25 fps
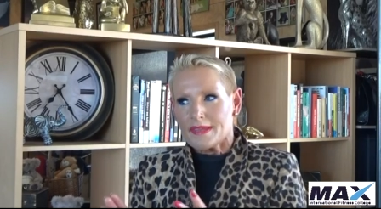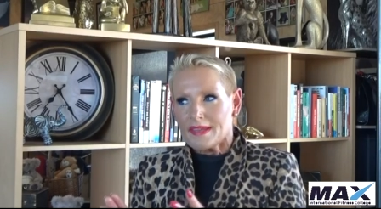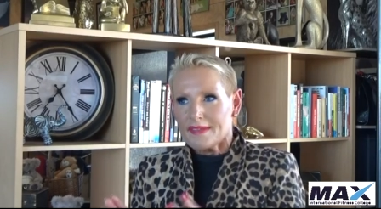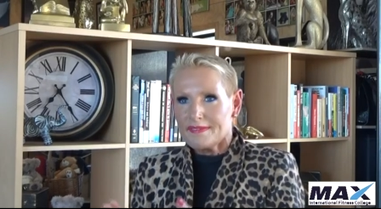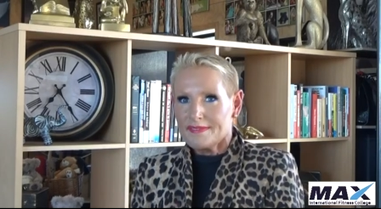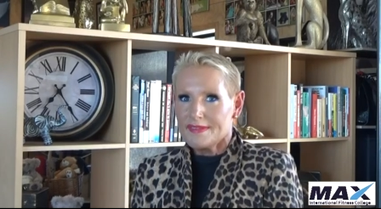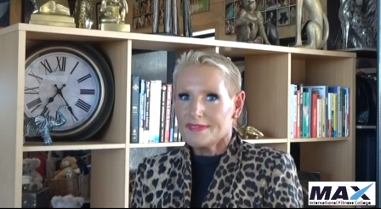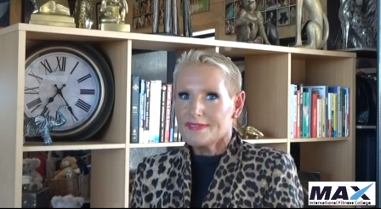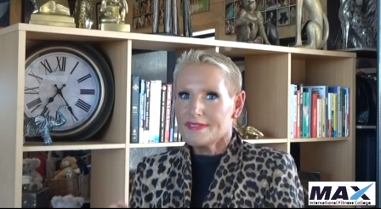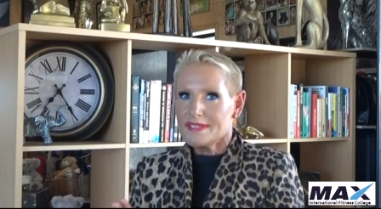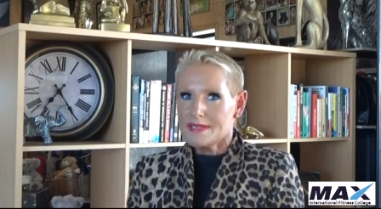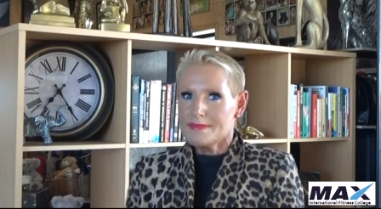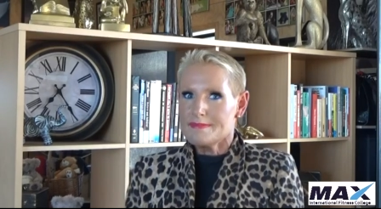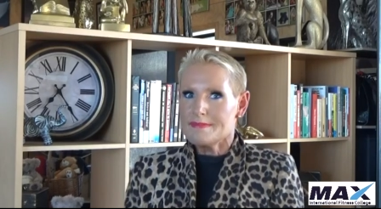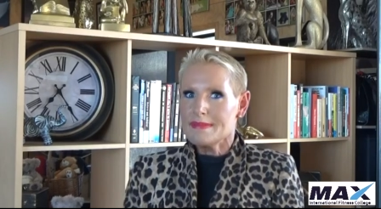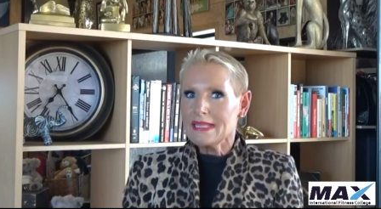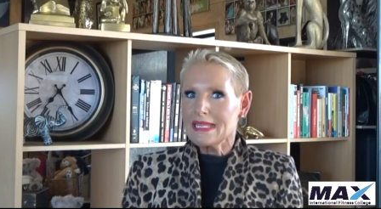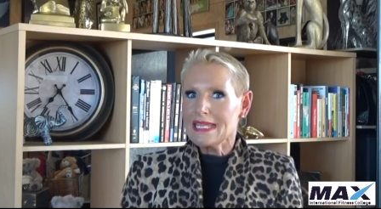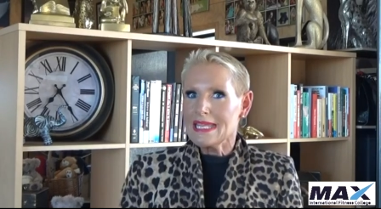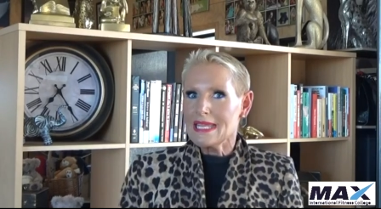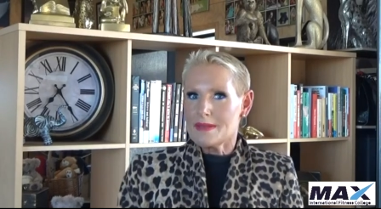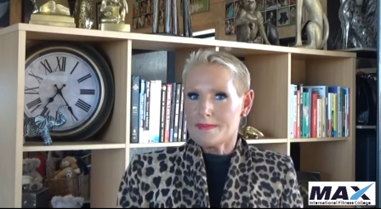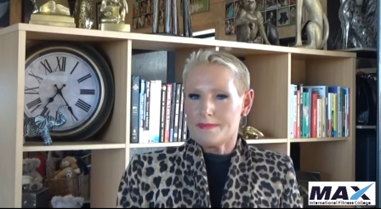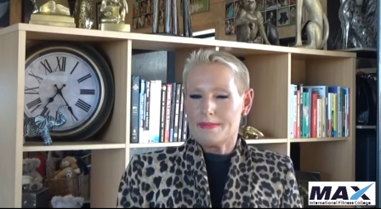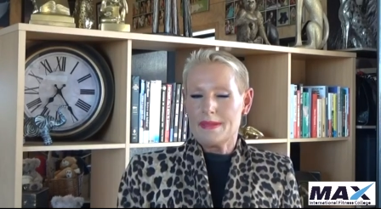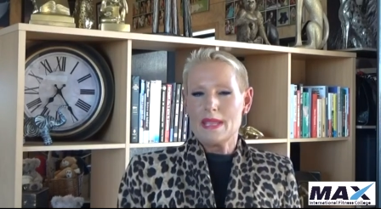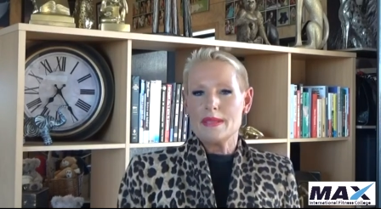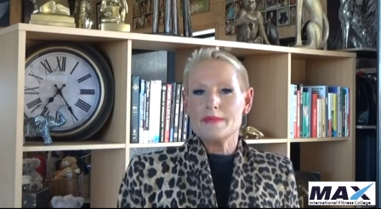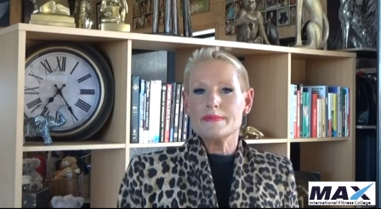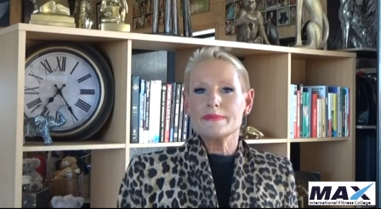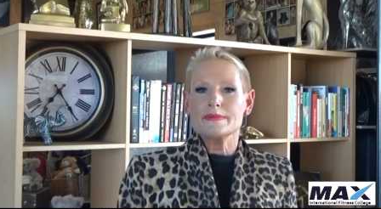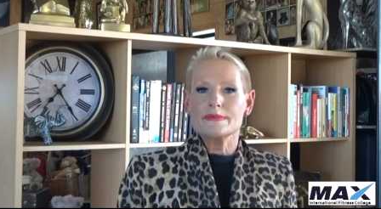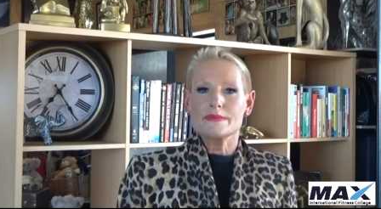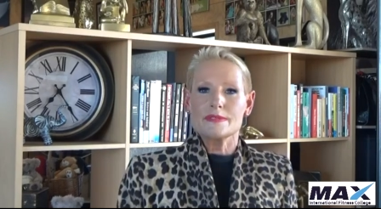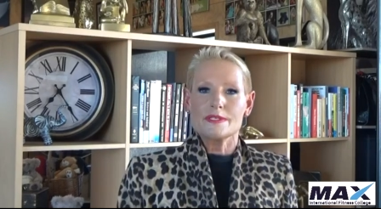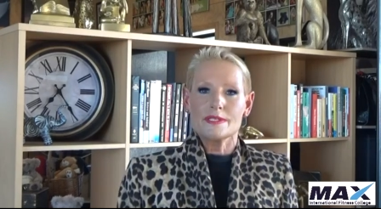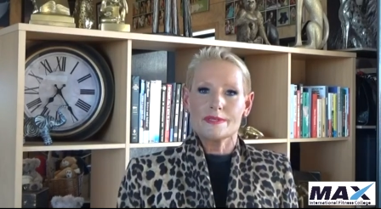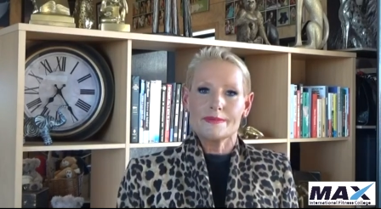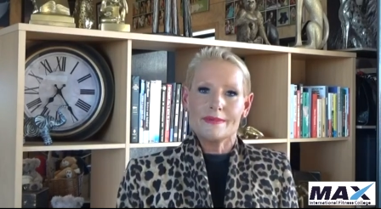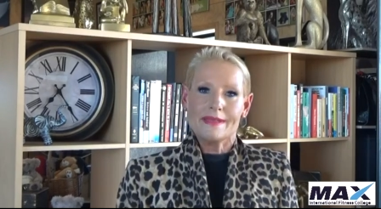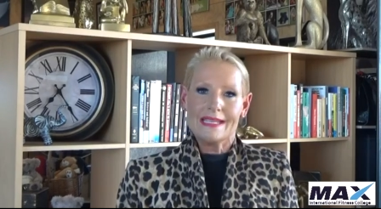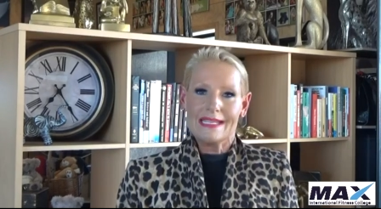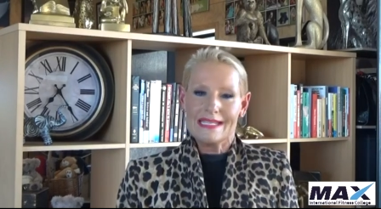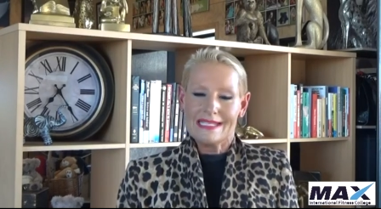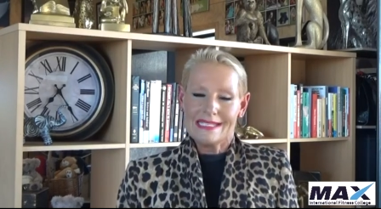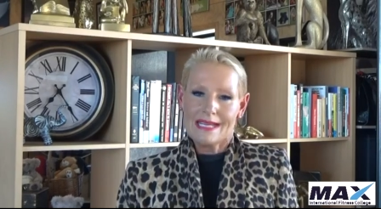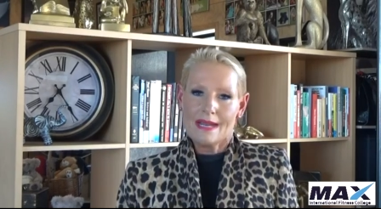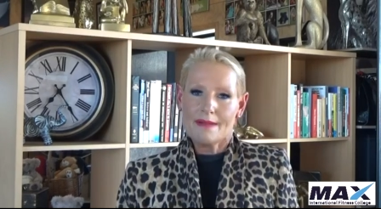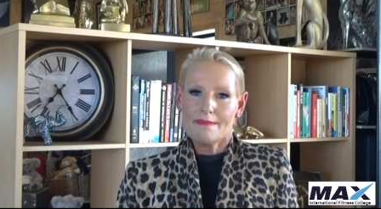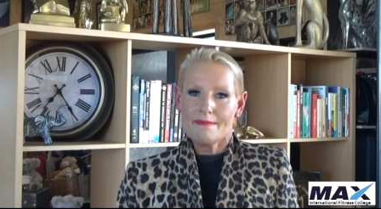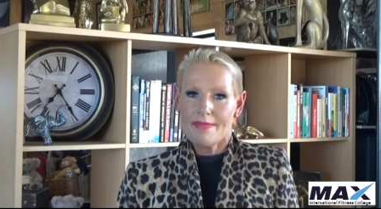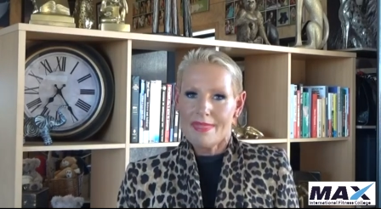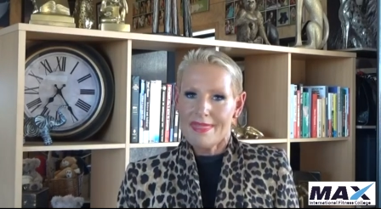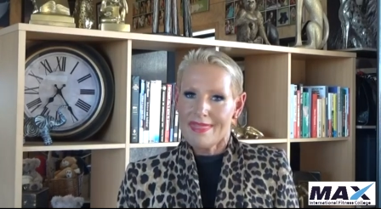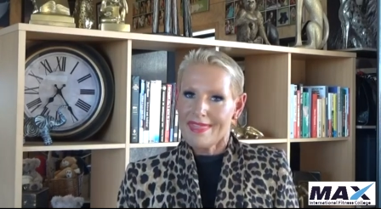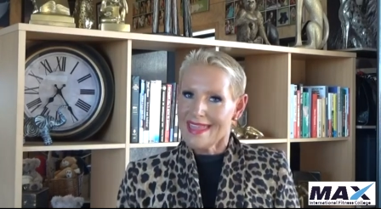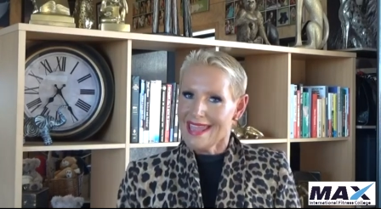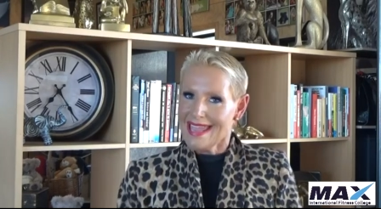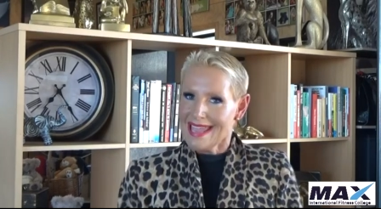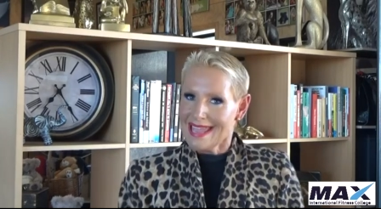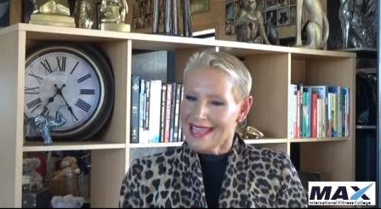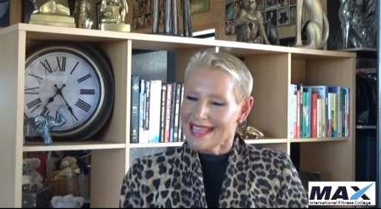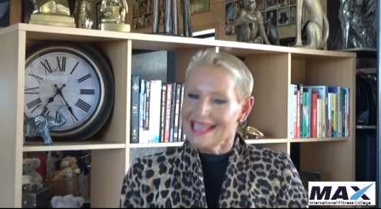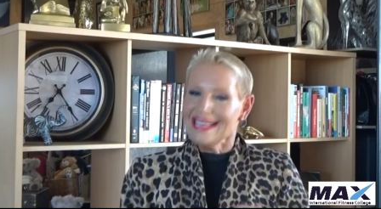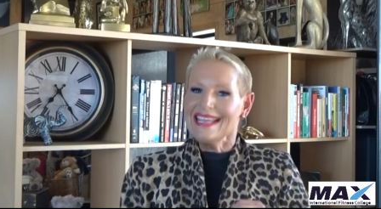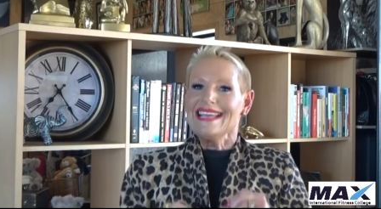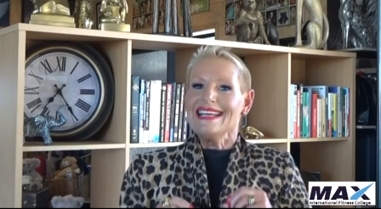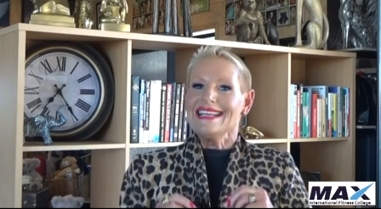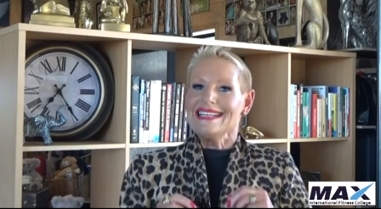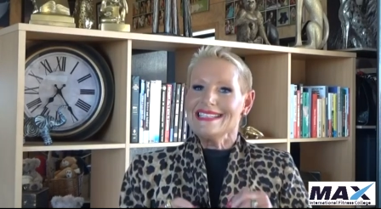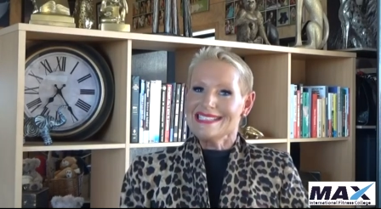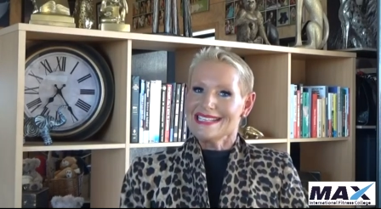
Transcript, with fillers: 50 million people doing a dumb thing